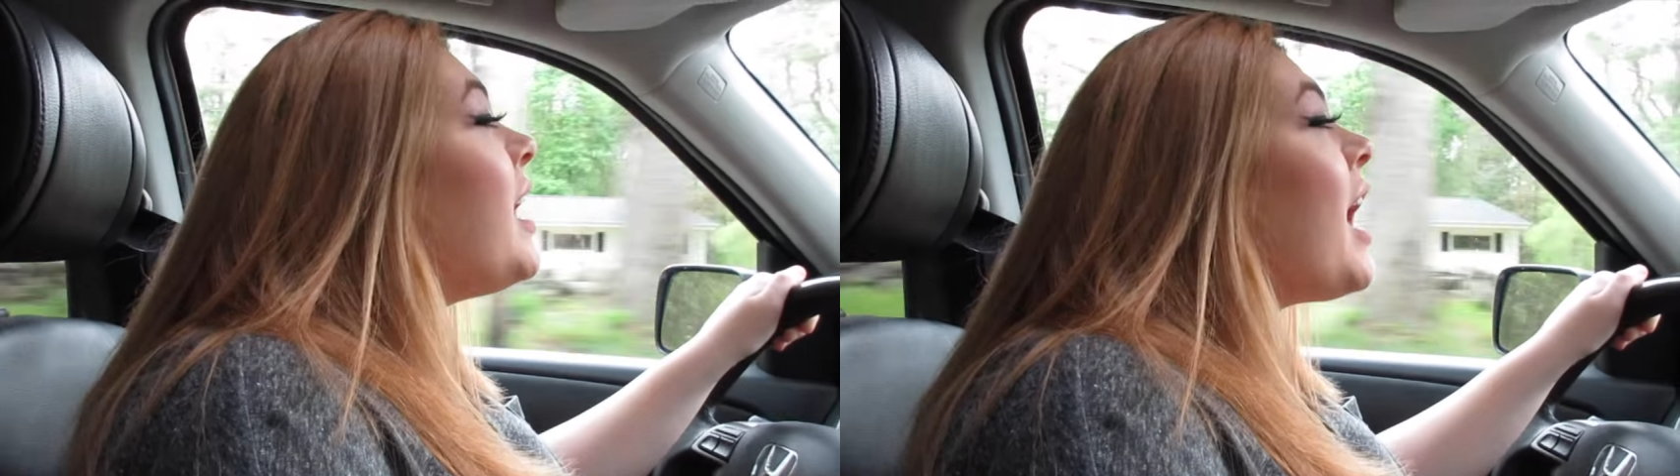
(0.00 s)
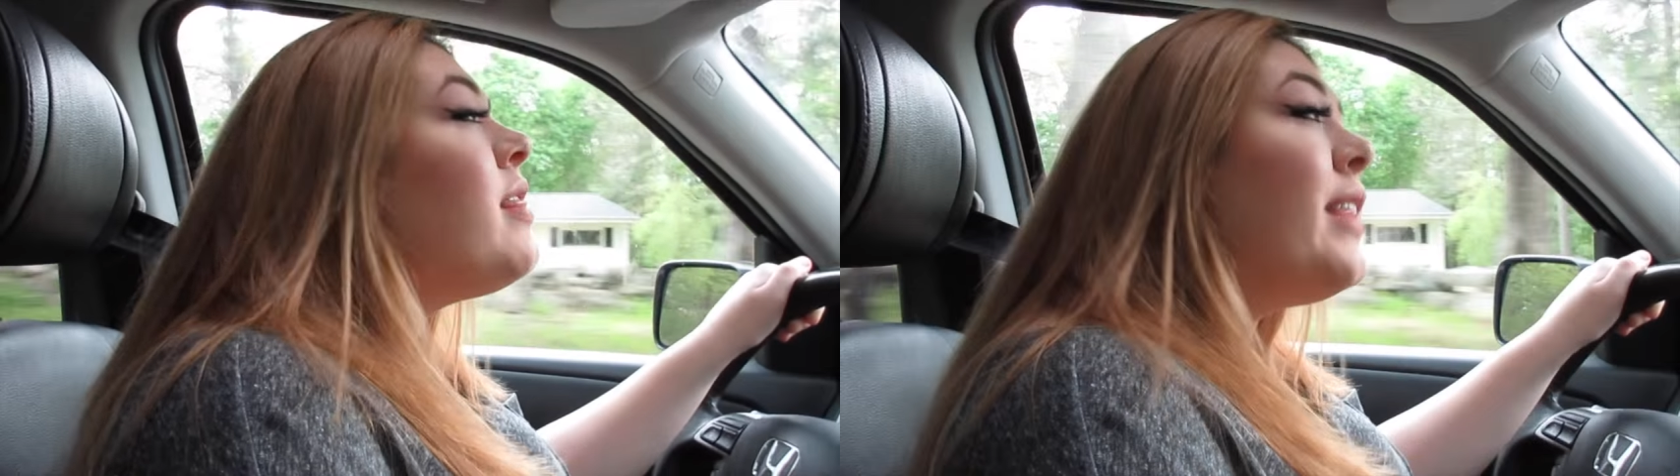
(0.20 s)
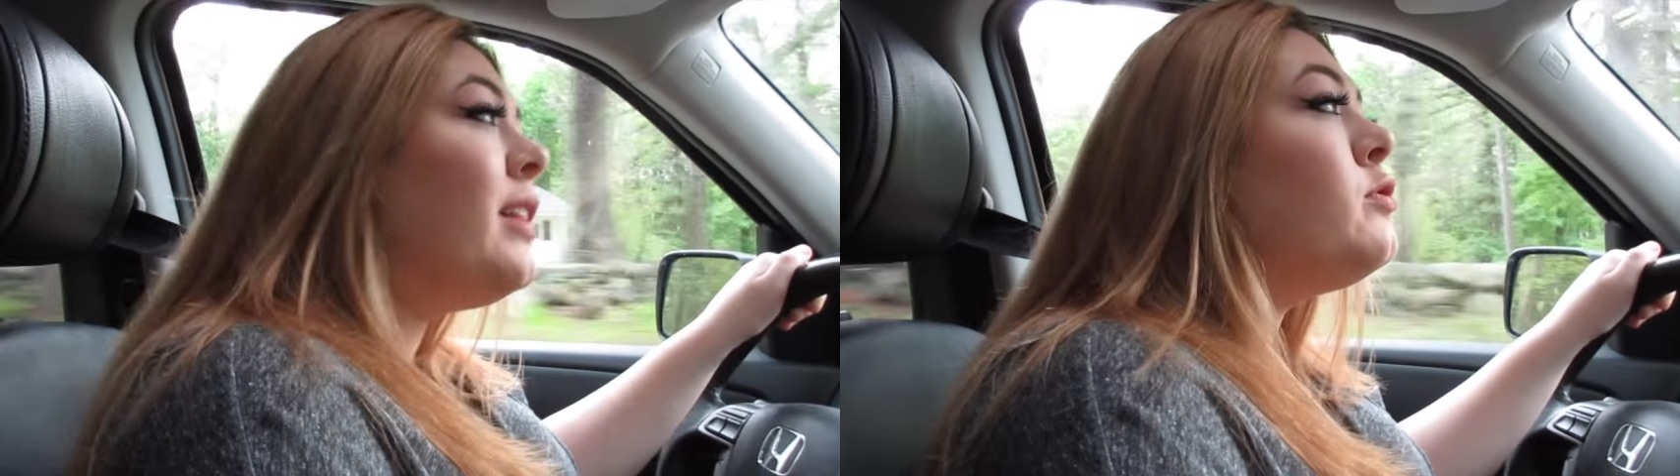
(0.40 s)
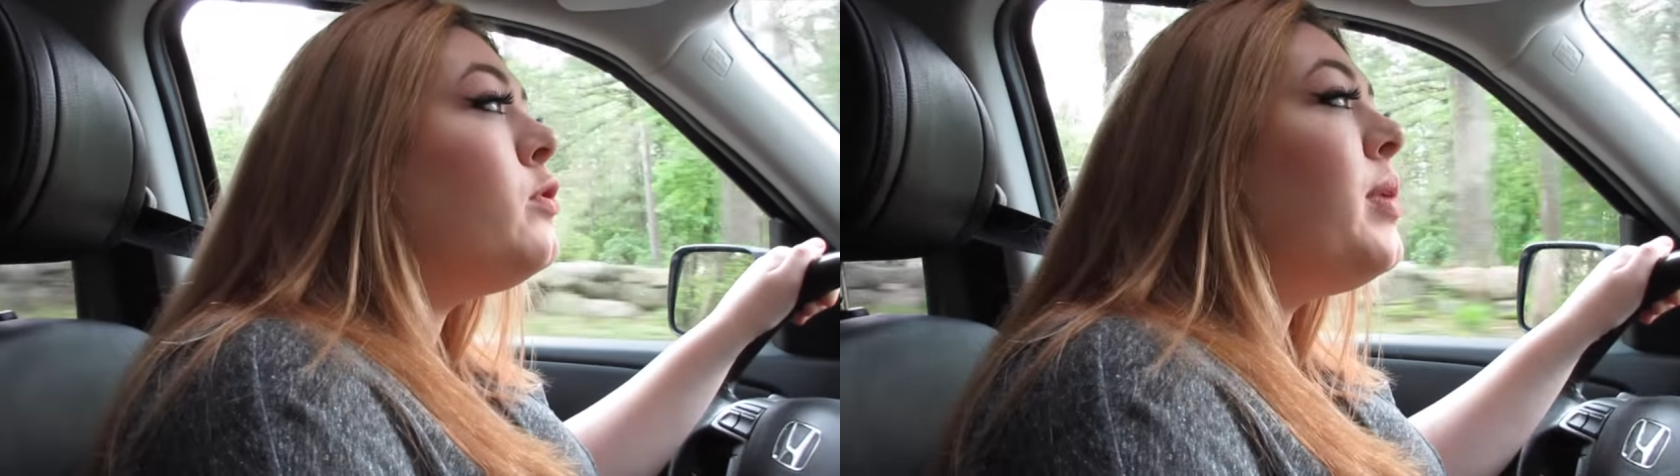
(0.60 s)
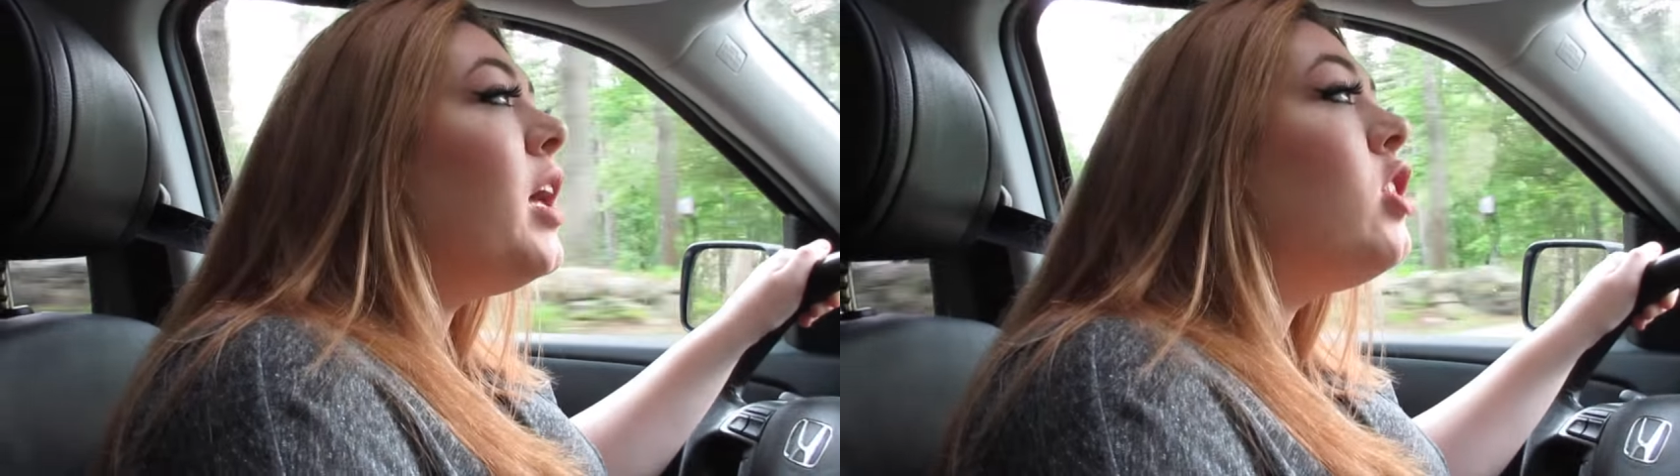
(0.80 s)
I think this
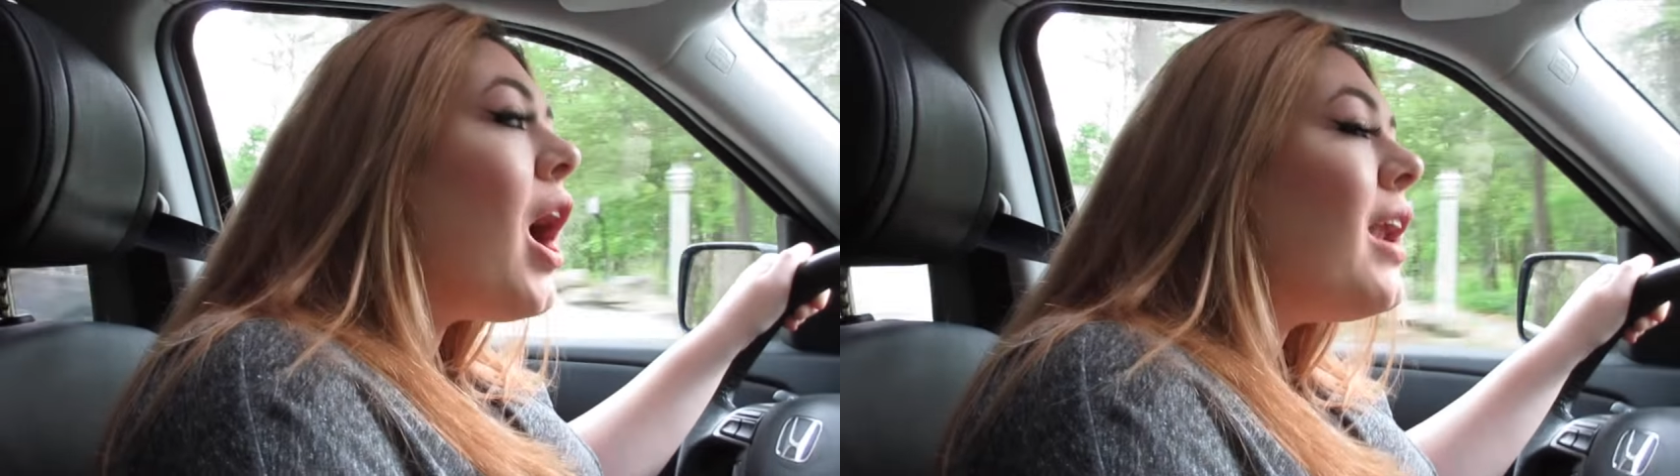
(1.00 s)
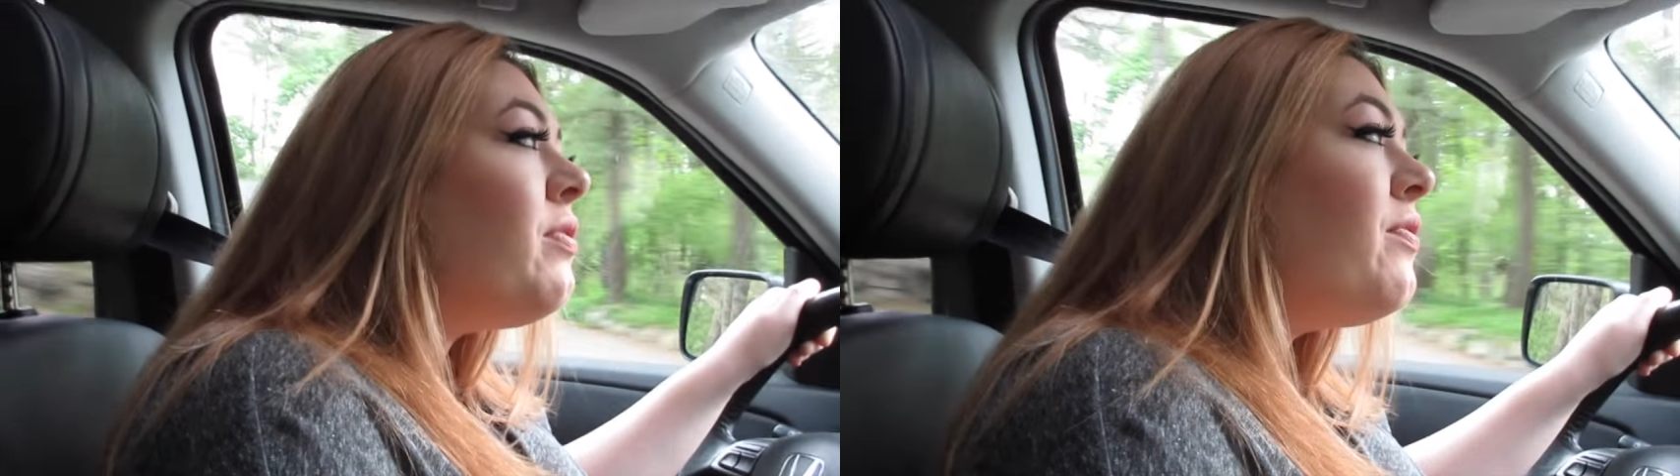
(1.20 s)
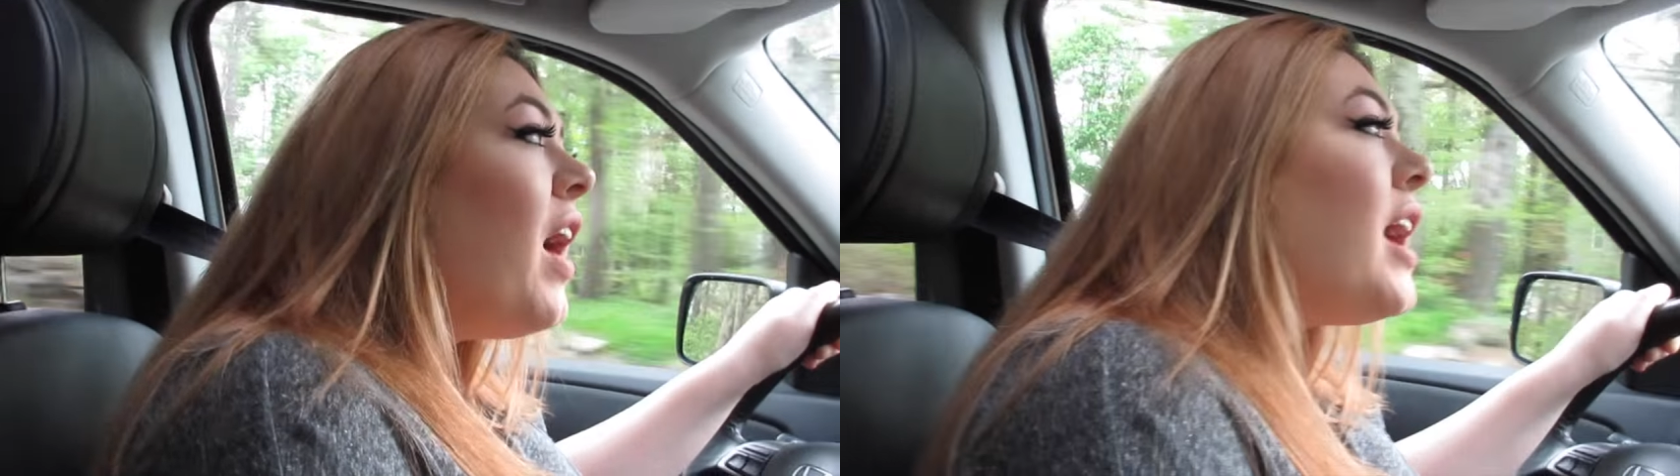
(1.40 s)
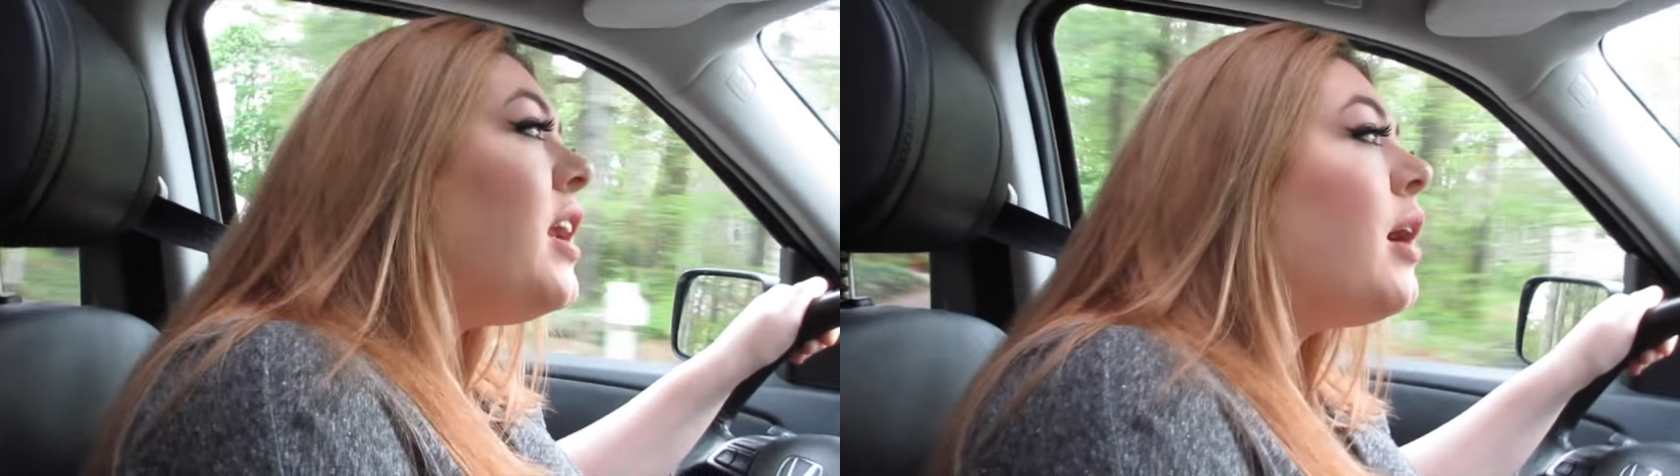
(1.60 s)
will be a lot of fun.